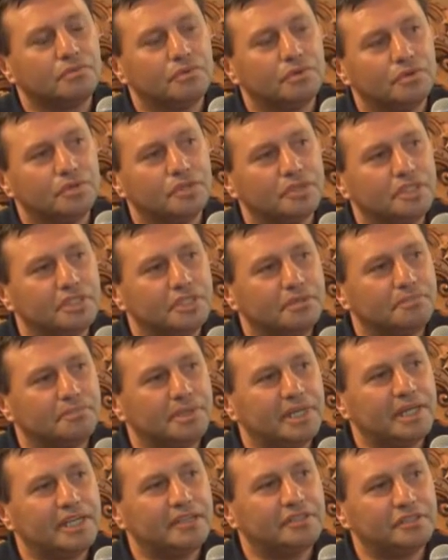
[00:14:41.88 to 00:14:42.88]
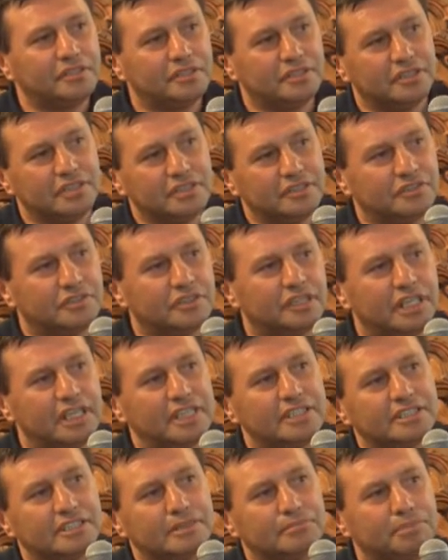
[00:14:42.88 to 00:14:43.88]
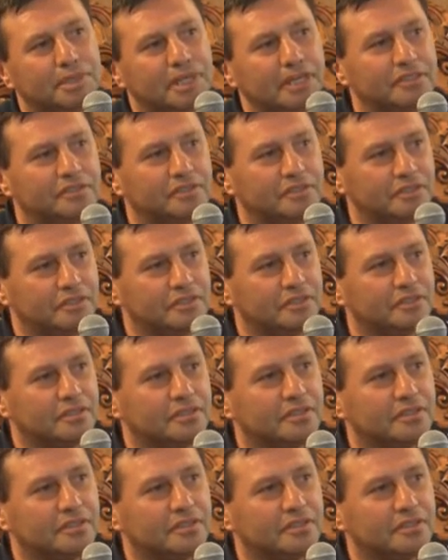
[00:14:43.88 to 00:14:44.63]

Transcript: for the pattern, interlacing pattern.